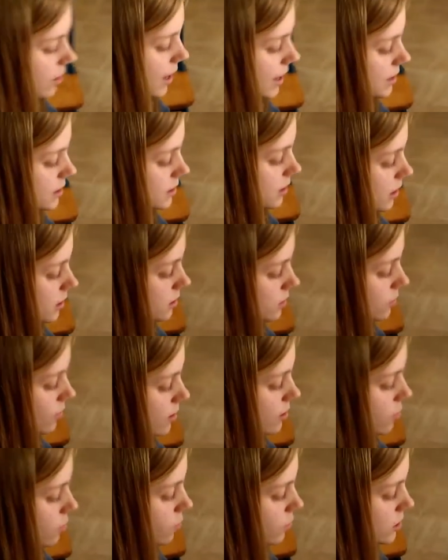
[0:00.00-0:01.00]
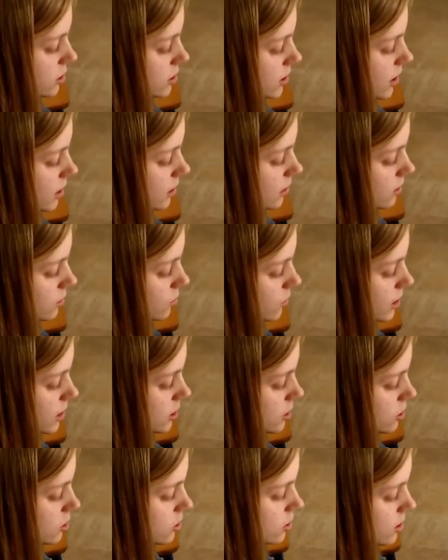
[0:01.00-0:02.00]
elastics, so I know which tendon's
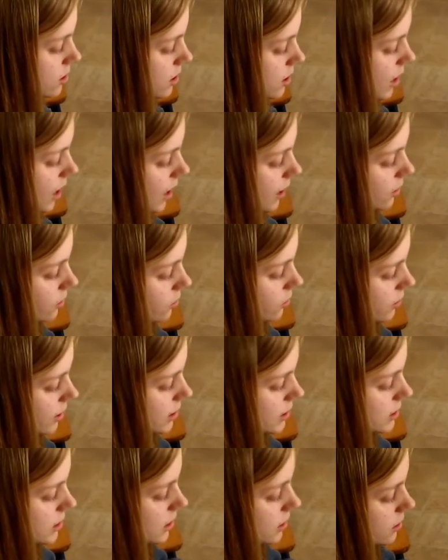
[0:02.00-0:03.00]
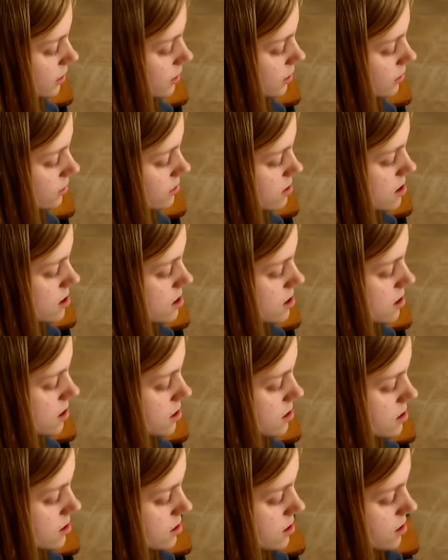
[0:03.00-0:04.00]
which, and crazy glue.
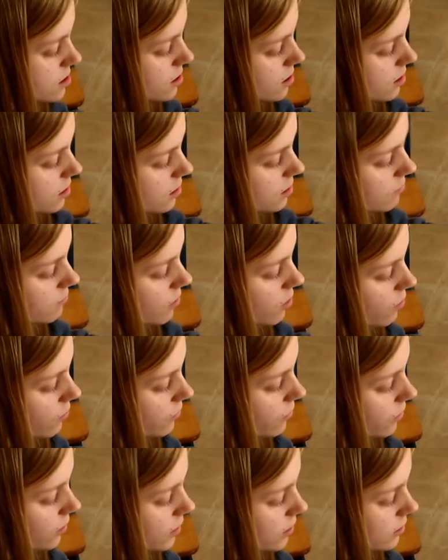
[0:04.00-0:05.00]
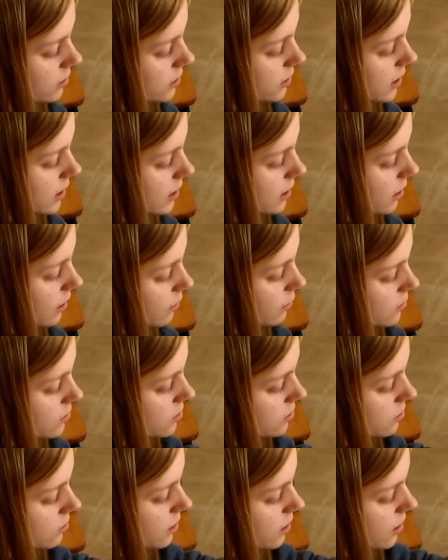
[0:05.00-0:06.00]
Hopefully they'll stand up
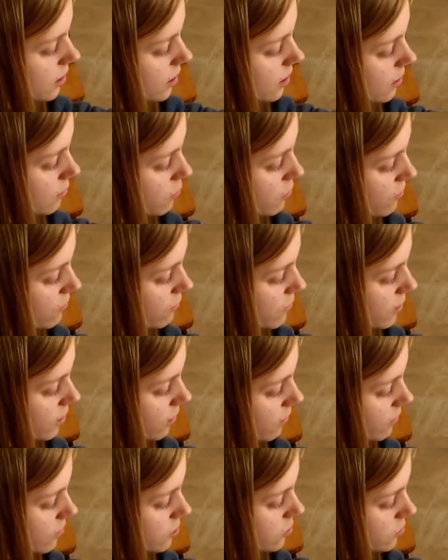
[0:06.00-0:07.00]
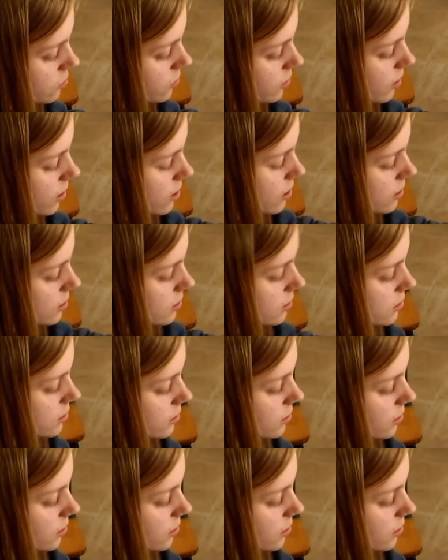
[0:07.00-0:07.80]
to the movement of the joint.